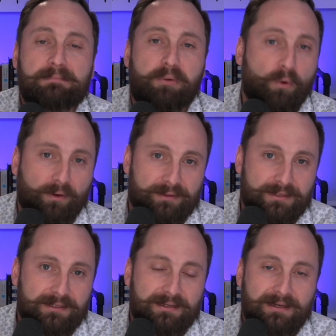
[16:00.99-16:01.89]

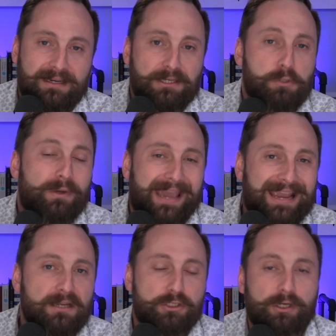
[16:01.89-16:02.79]
important. You
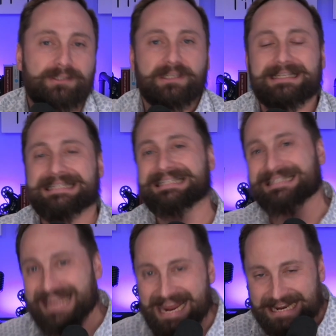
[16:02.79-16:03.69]
can't just
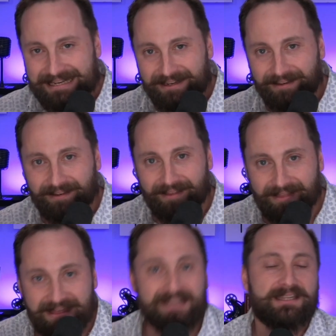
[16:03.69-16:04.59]
state
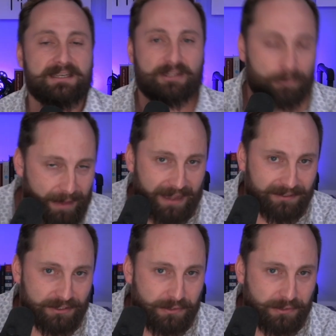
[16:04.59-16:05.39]
this is the best.